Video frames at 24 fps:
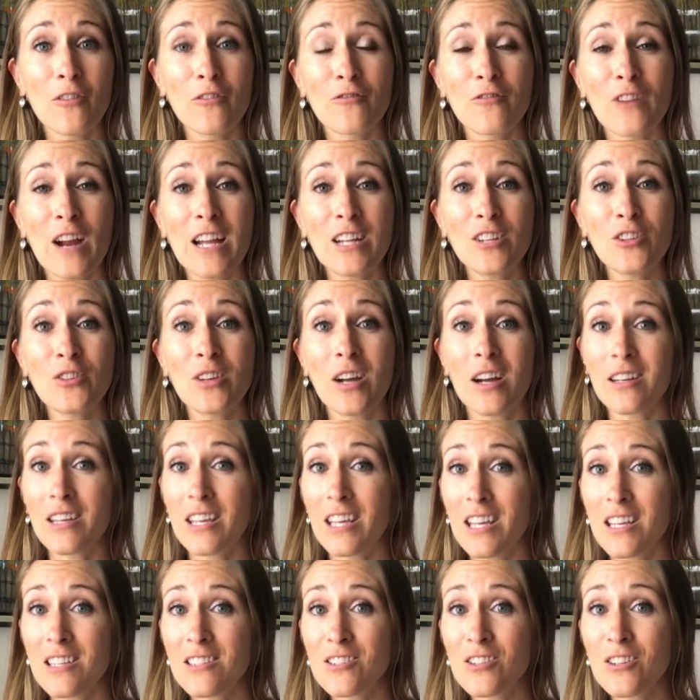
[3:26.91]
a friend who got
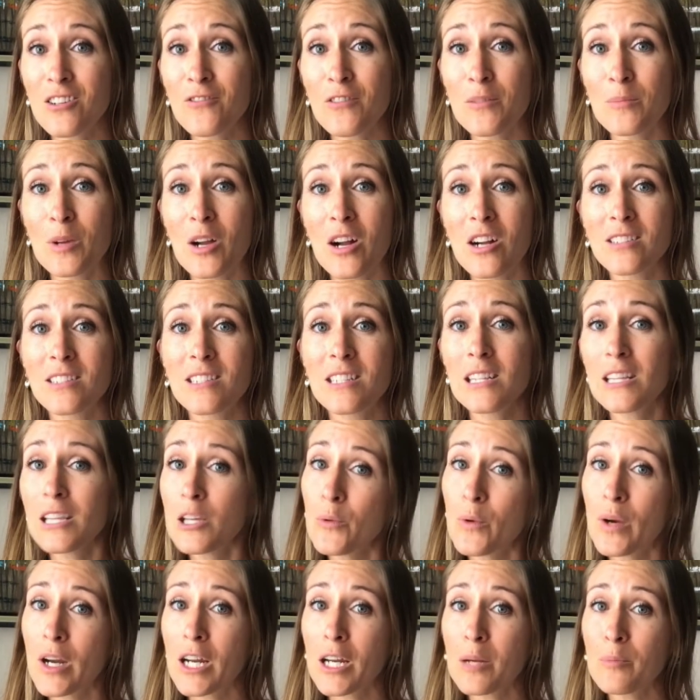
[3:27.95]
cancer from
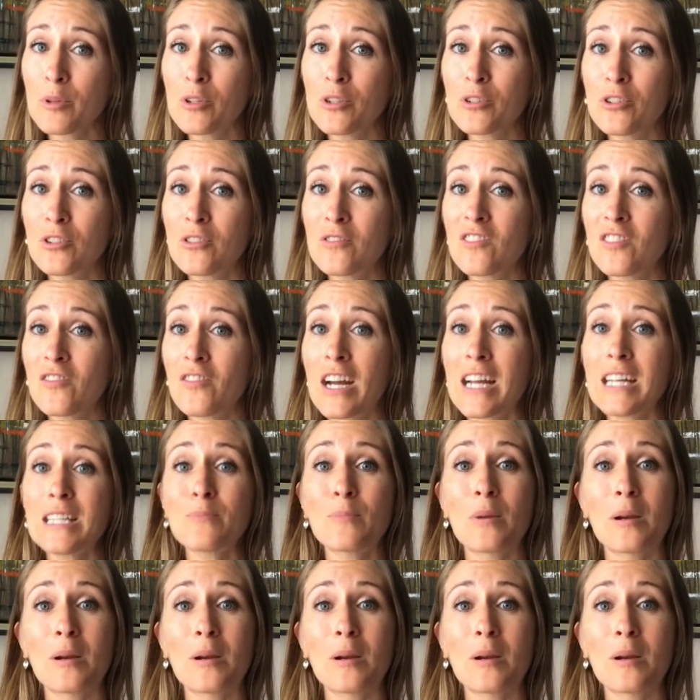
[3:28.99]
constantly wearing a Bluetooth device,